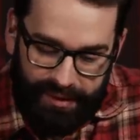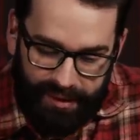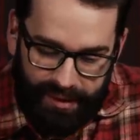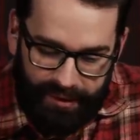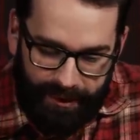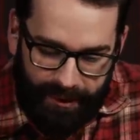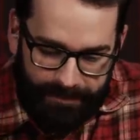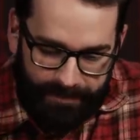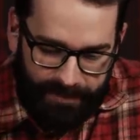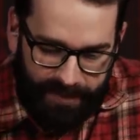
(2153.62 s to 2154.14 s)

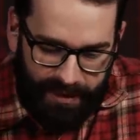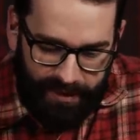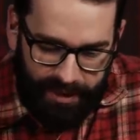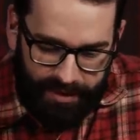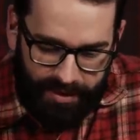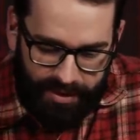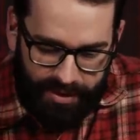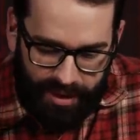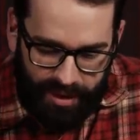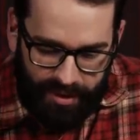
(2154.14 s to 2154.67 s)
All right,
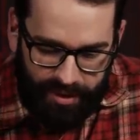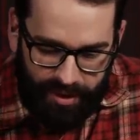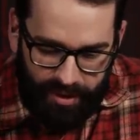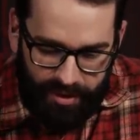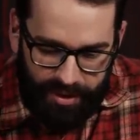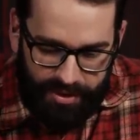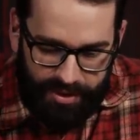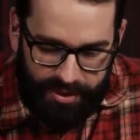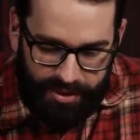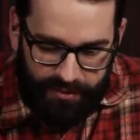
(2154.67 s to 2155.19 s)
let's uh, go
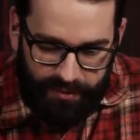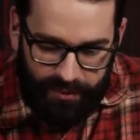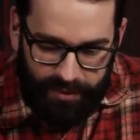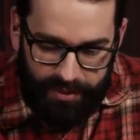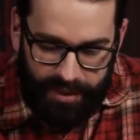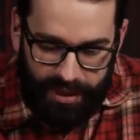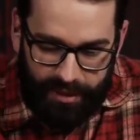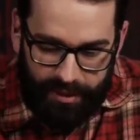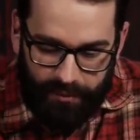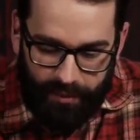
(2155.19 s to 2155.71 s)
to this. This is from
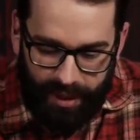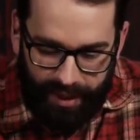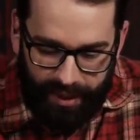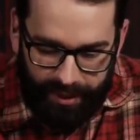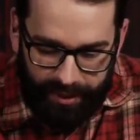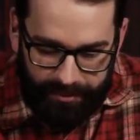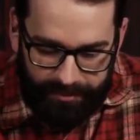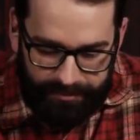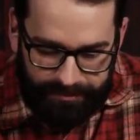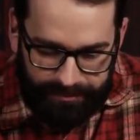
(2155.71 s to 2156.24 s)
the Daily
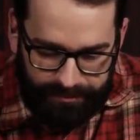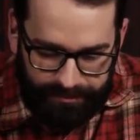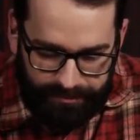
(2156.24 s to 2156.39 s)
Wire.